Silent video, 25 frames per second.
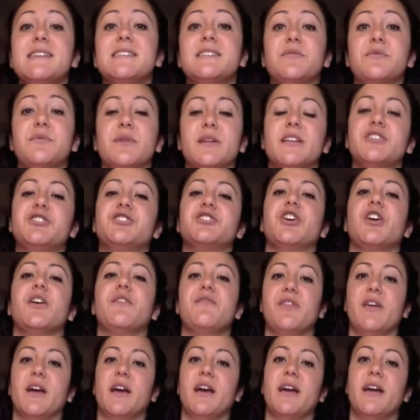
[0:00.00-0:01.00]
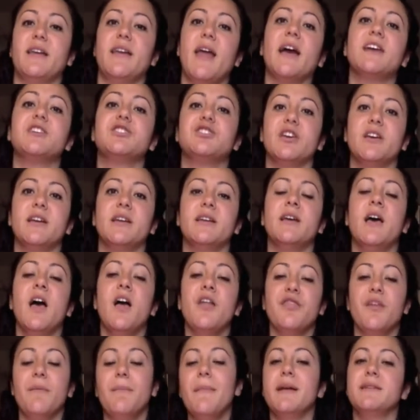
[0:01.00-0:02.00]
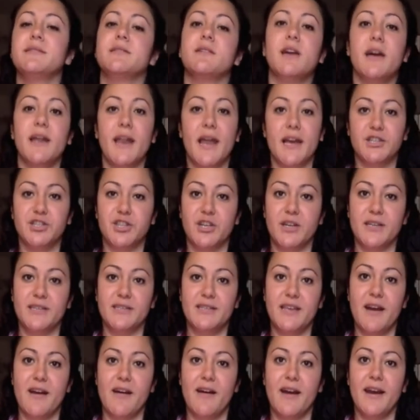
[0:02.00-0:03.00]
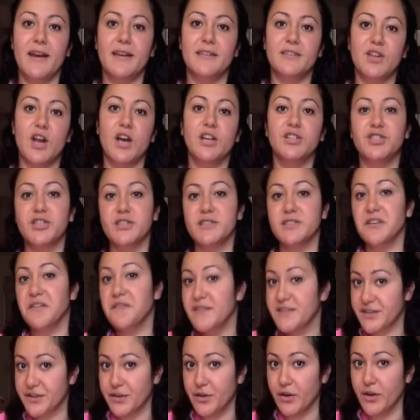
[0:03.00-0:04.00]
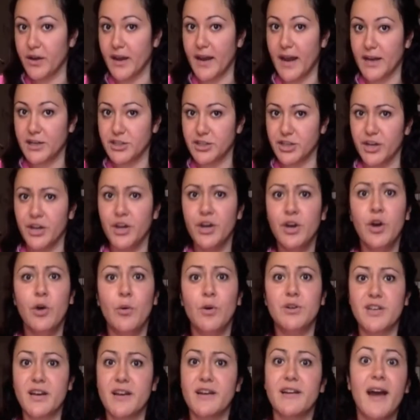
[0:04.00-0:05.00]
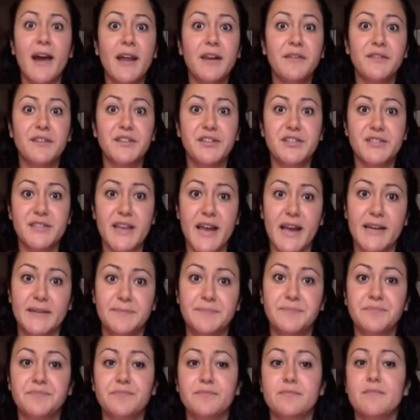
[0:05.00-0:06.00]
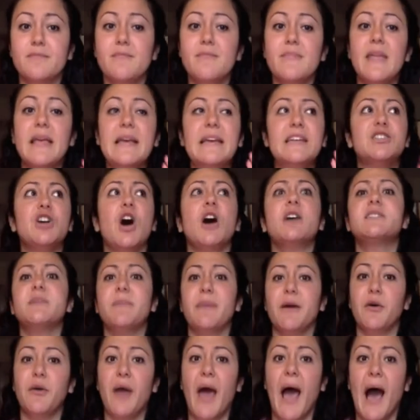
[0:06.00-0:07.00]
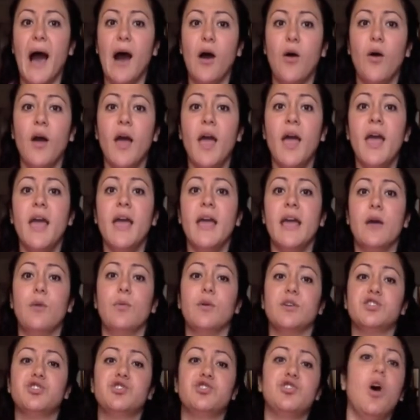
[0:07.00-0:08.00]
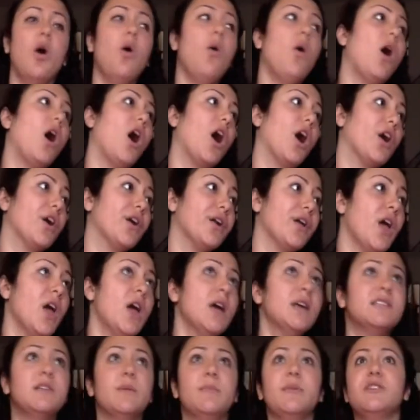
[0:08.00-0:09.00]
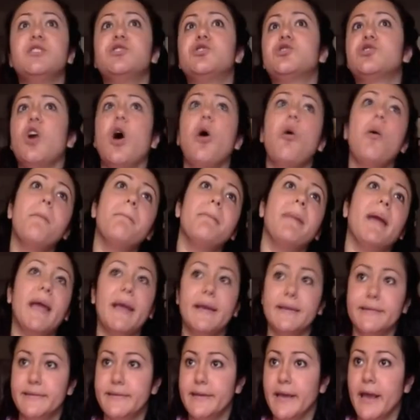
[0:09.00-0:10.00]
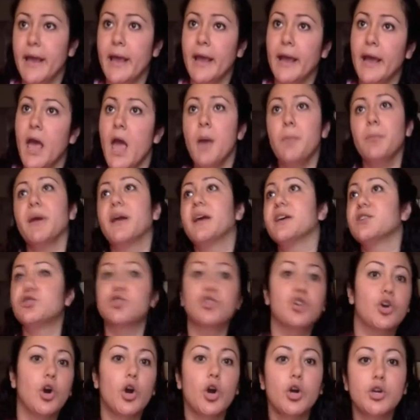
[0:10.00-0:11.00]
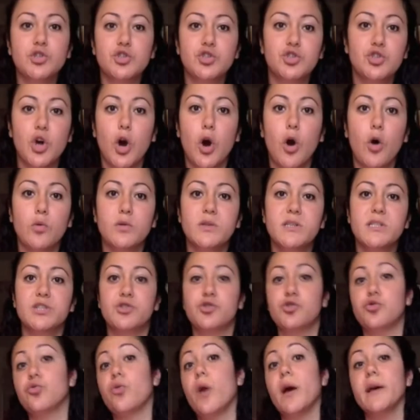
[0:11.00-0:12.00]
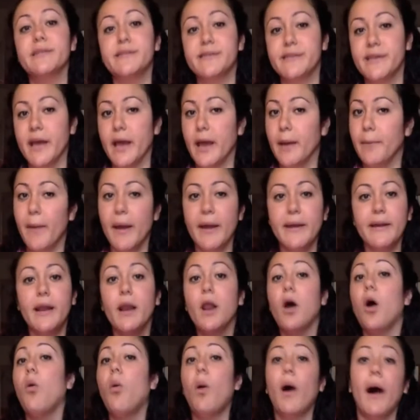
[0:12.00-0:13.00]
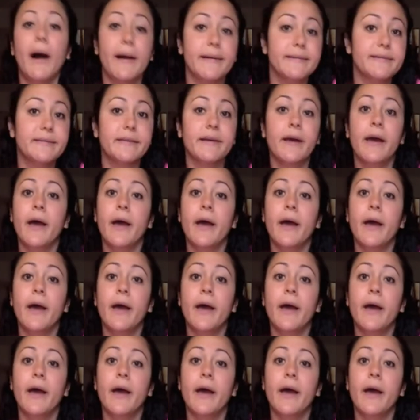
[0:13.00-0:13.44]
isn't really sure if the mental connection is there, and it's not just the physical connection, which I can kind of understand. He talked about how it was so hard to be so amazing because girls don't trust him. And you know what?